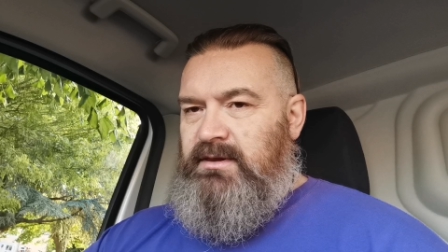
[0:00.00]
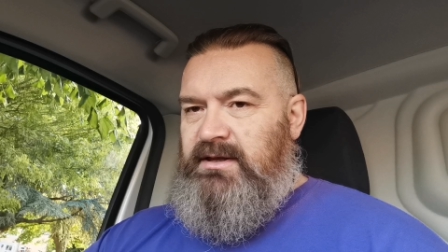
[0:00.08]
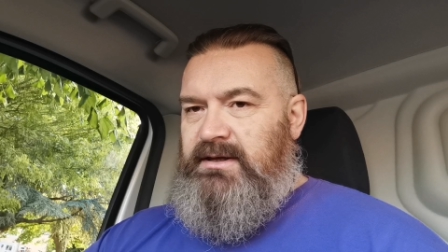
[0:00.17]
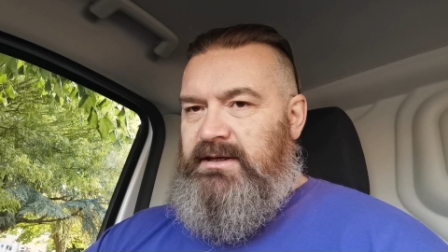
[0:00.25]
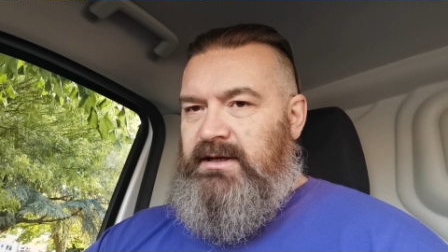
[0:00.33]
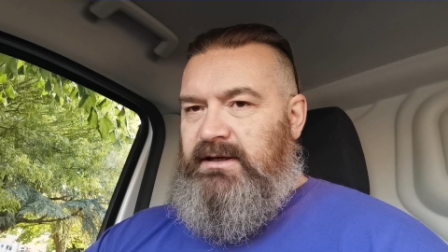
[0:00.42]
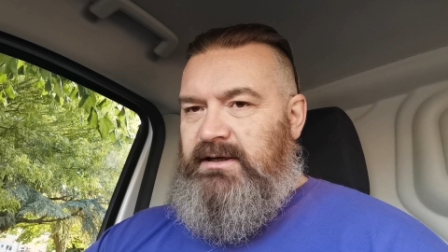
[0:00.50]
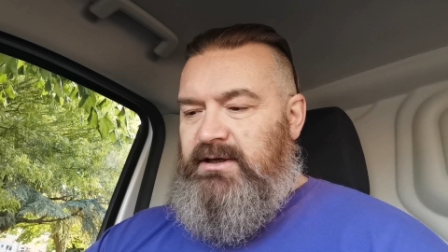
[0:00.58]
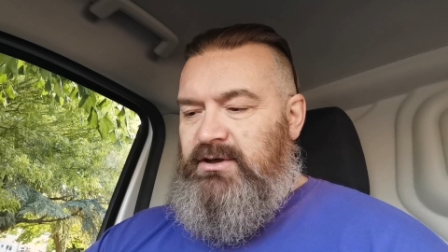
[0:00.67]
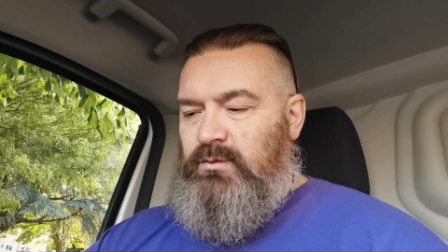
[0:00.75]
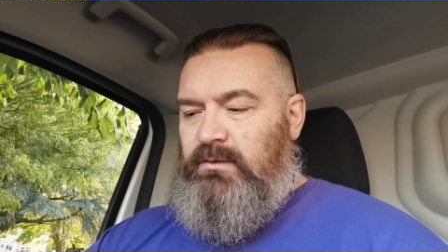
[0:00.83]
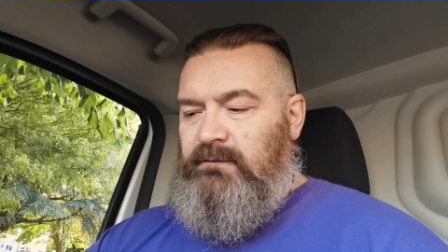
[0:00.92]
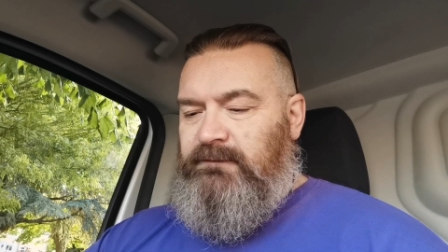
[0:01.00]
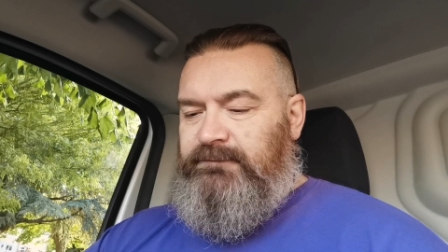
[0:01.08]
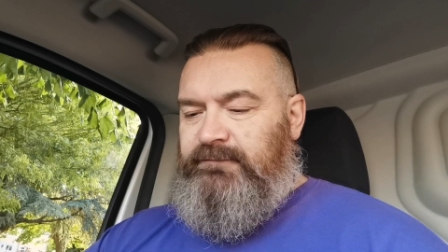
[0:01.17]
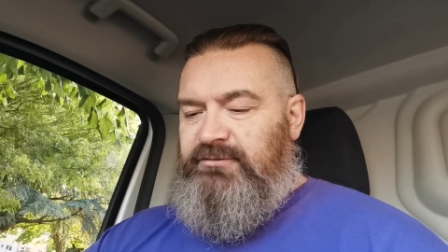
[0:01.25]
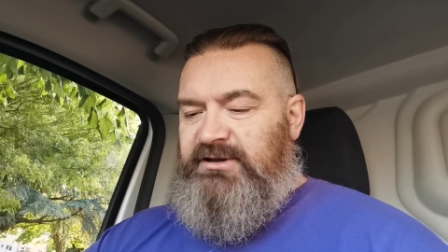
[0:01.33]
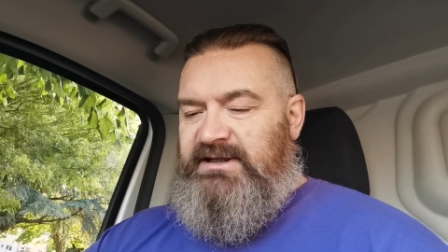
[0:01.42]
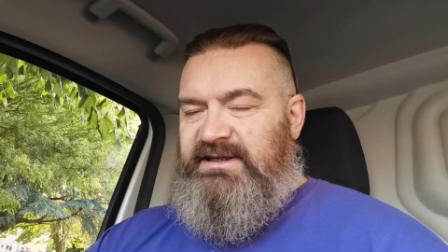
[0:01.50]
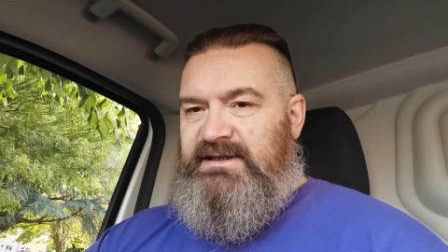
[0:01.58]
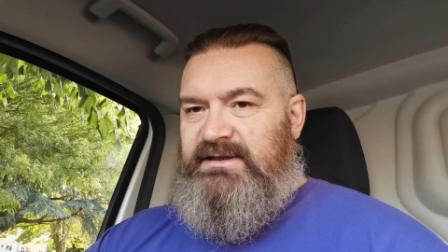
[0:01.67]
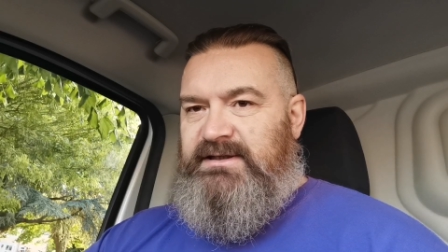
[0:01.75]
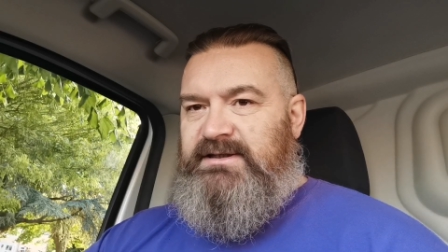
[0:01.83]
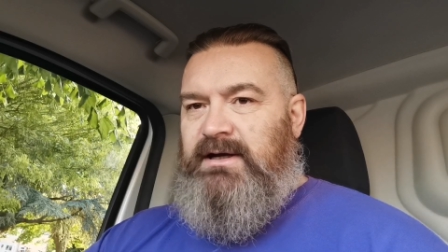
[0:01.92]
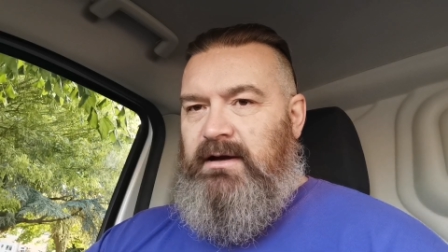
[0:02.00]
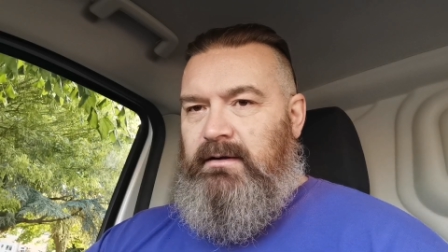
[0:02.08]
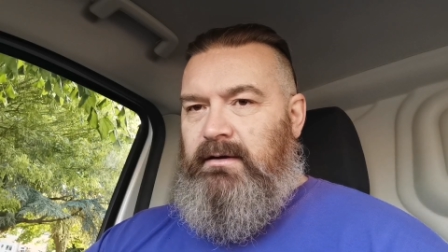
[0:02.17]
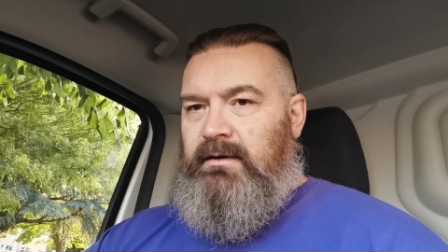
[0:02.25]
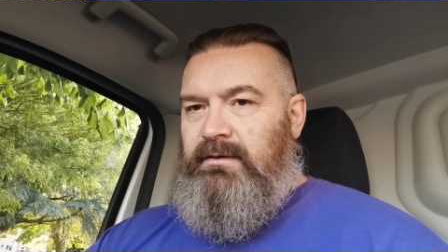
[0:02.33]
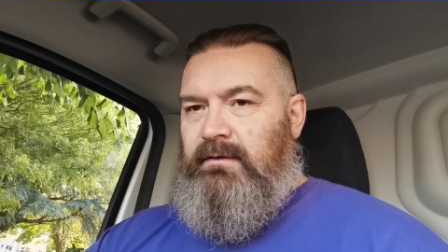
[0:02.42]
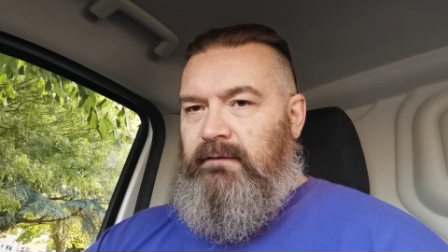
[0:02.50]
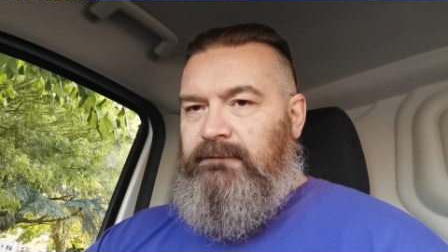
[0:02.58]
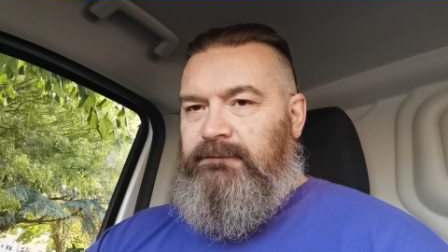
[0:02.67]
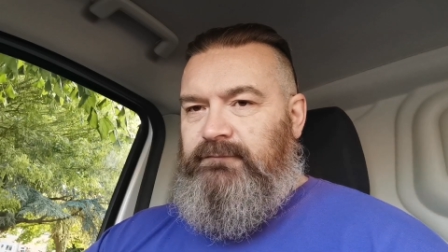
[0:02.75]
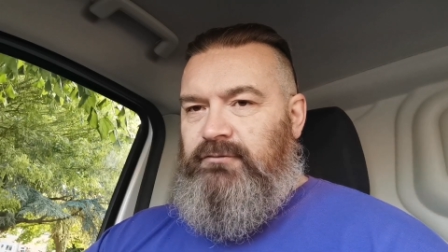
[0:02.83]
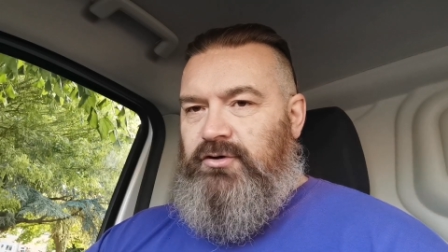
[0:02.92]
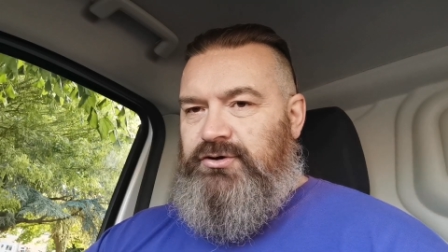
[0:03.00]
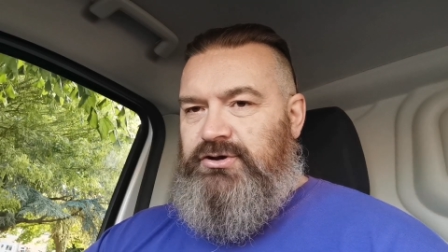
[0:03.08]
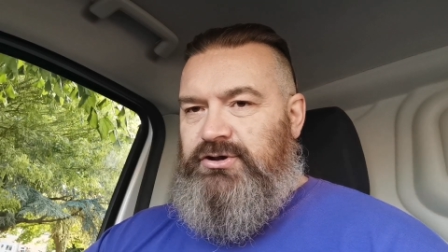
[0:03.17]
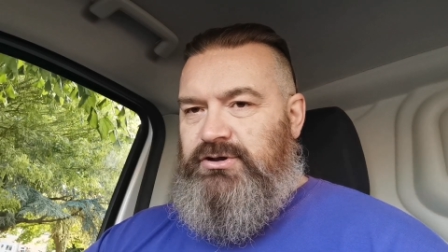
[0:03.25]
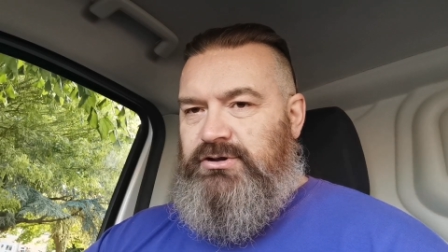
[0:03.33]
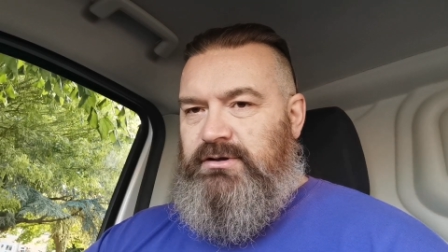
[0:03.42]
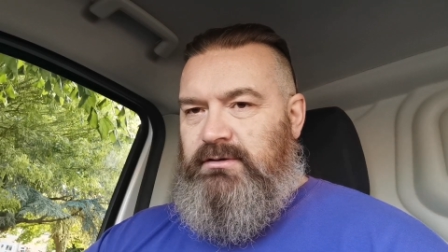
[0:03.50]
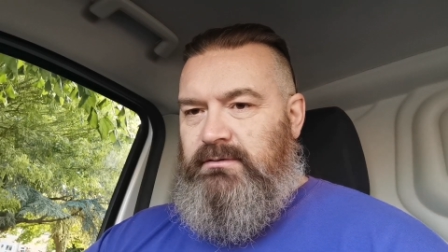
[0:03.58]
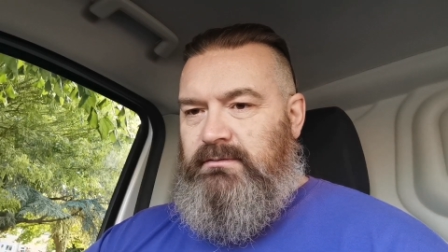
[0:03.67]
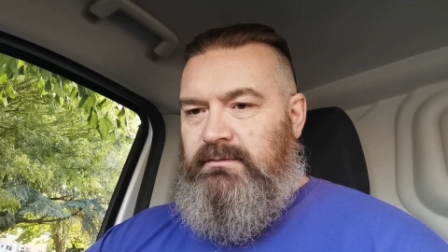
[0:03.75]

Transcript: The naked will freeze in the frost.